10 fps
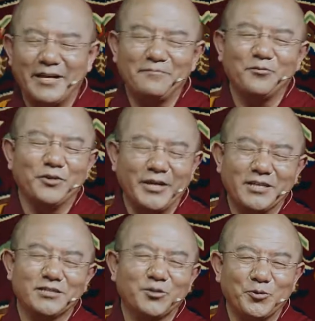the
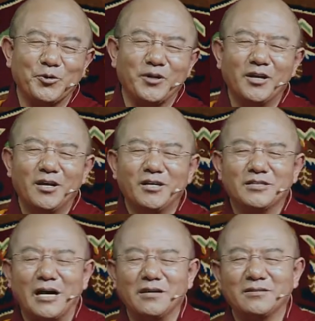society,
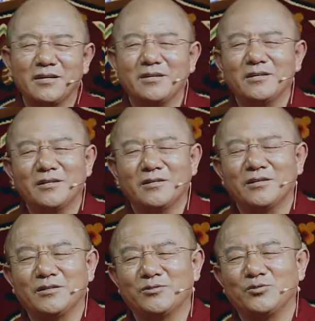then
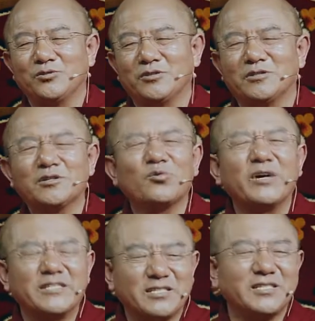I
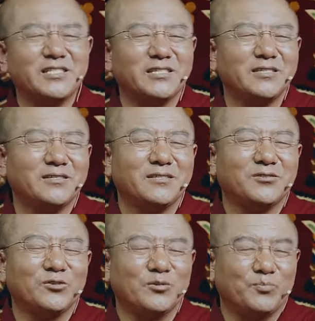don't think it's
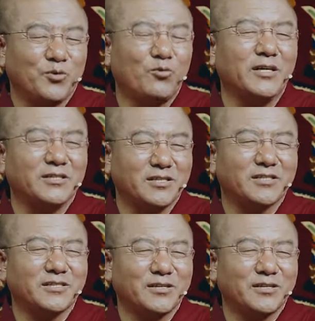workable. If you